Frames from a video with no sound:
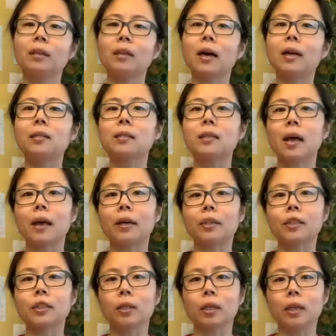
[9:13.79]
That's
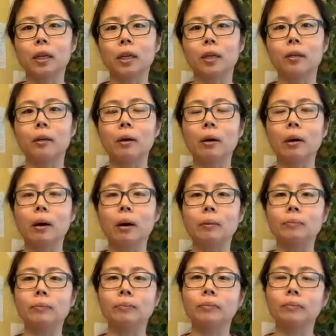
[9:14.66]
actually
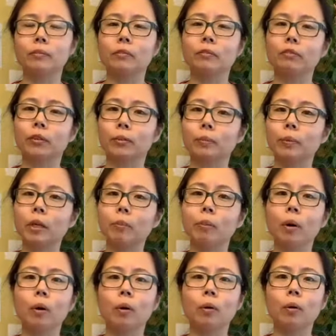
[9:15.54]
for
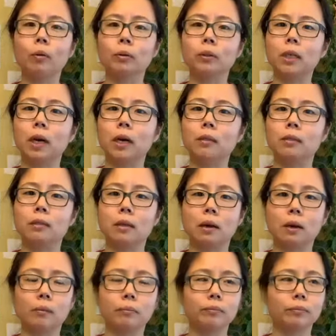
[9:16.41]
people who
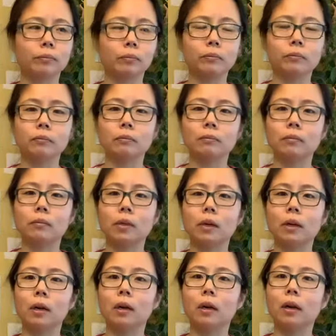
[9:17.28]
does
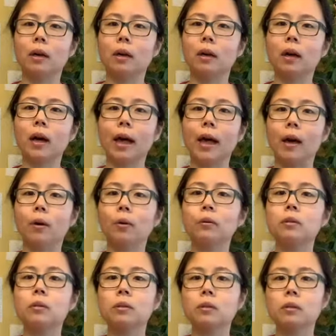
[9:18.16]

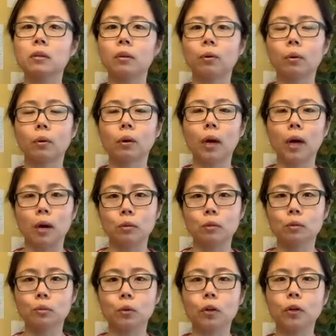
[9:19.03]

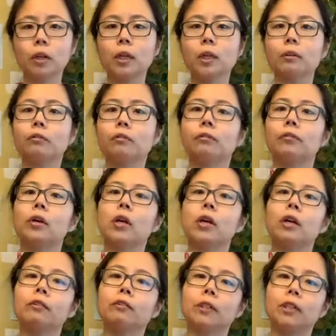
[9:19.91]
housework.
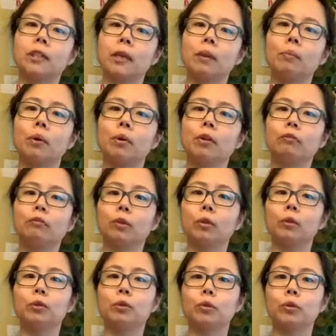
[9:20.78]
For example, if
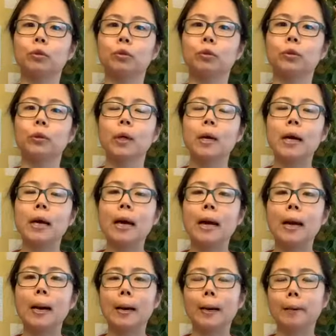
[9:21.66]
you do
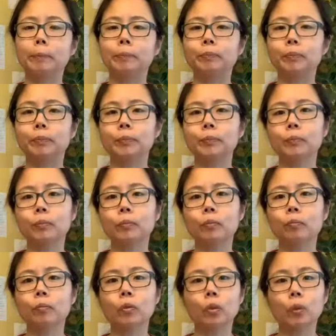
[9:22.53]

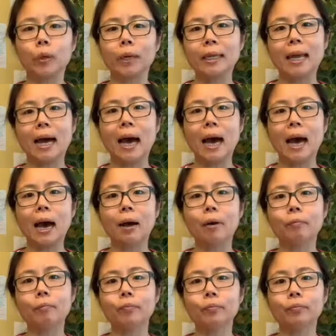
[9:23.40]

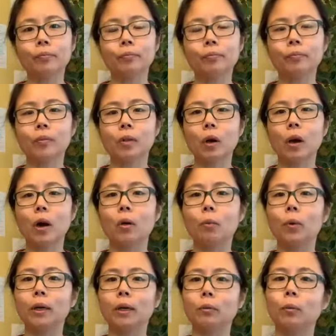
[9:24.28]
tuina,
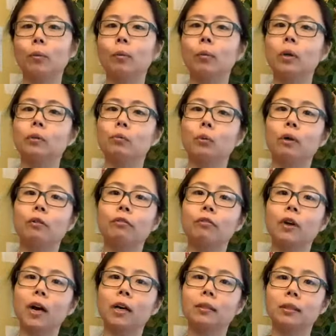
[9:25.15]
what we
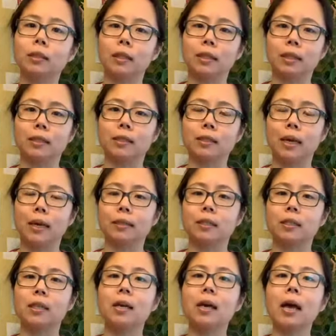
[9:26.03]
found is
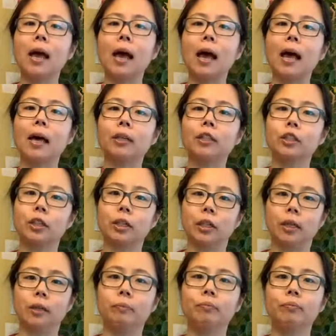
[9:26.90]
that
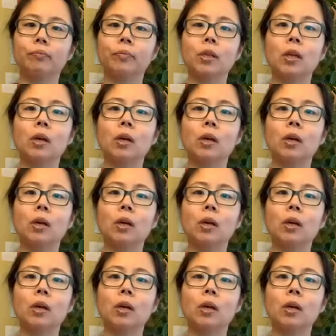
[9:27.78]
actually